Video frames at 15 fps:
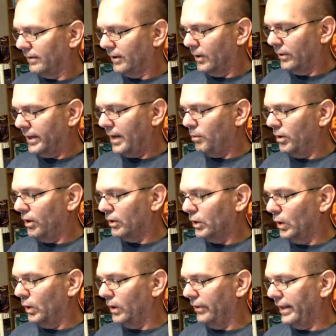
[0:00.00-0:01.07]
Okay, well,
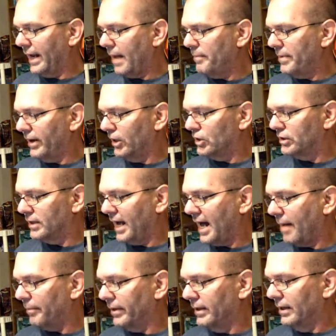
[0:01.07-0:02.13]
cool. Then I better stop.